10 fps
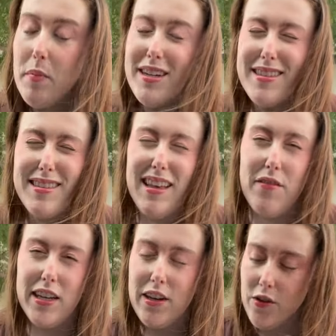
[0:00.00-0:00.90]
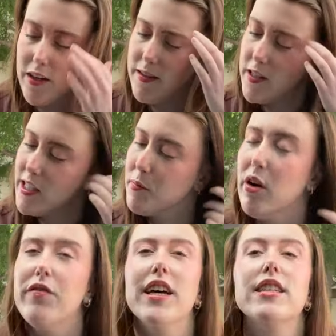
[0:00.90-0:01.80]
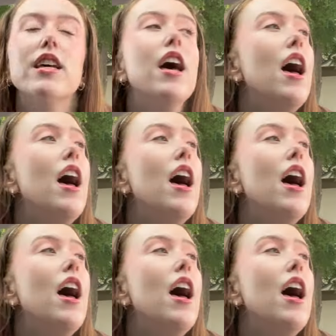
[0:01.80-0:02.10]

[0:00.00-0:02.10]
but it's 70 degrees and it's perfect.